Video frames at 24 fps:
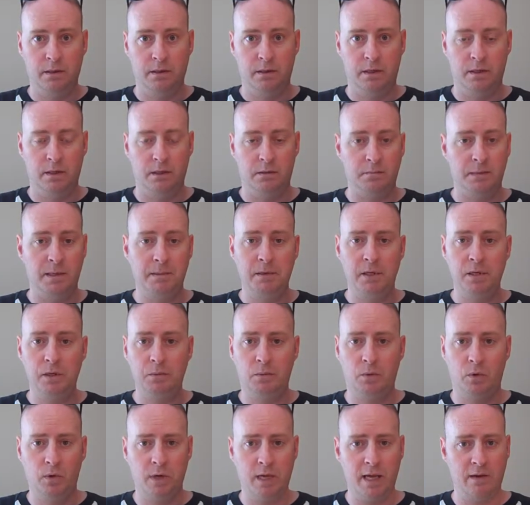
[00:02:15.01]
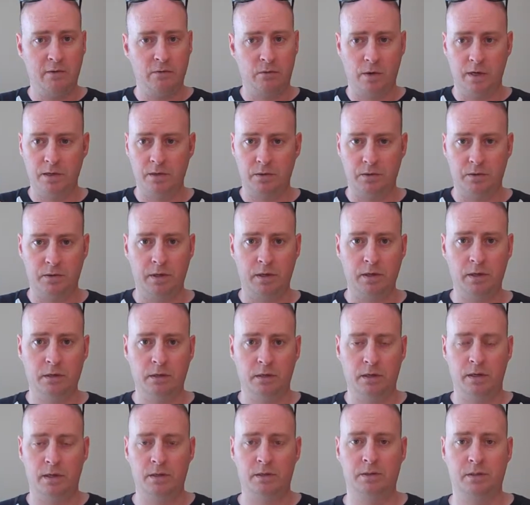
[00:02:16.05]
Uh, maybe he won't have razor thin
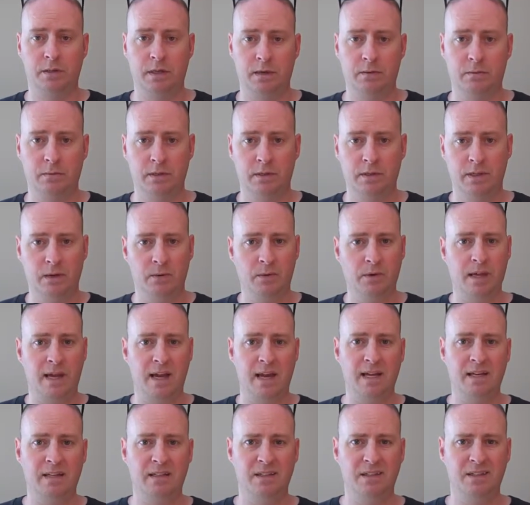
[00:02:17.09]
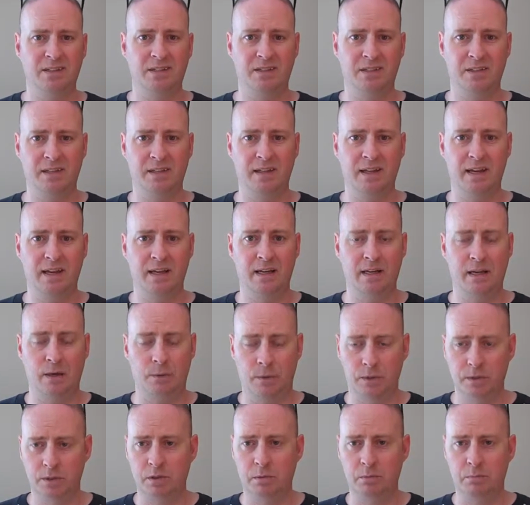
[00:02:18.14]
claws. I would I would hate to see that. I
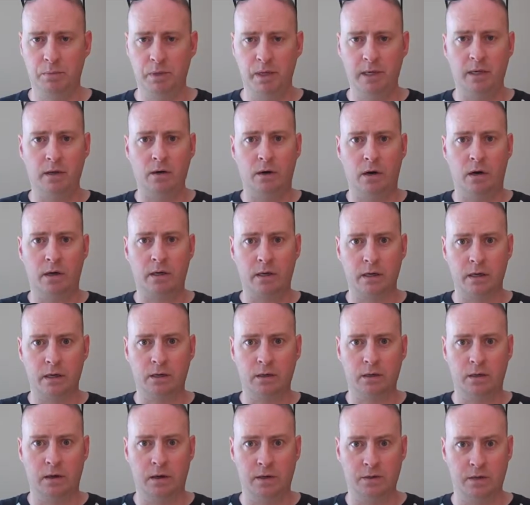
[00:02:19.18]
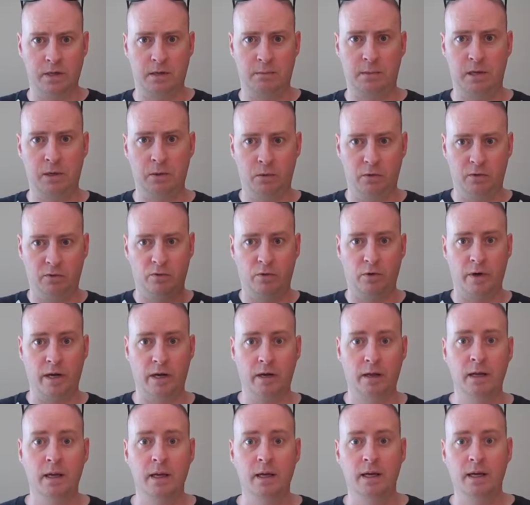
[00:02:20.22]
want some big honking claws on my
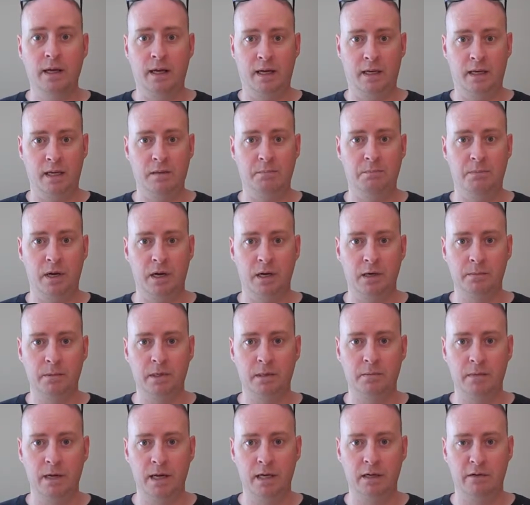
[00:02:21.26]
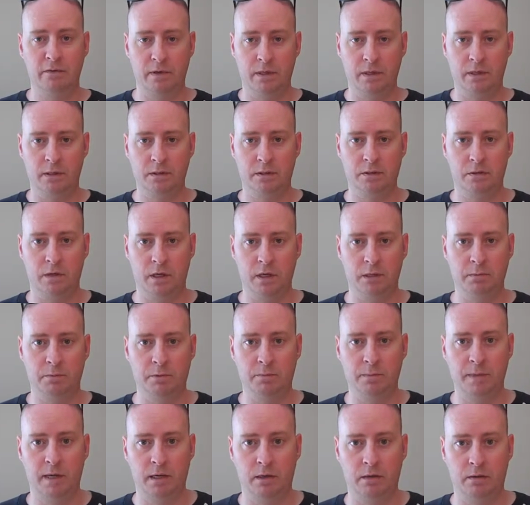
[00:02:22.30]
Wolverine, and they better be made of
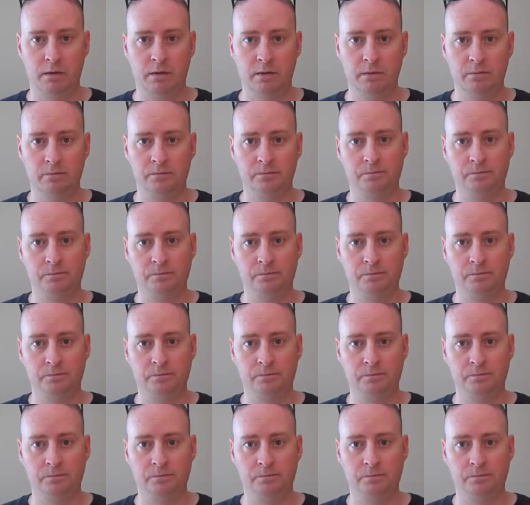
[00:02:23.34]
indestructible metal.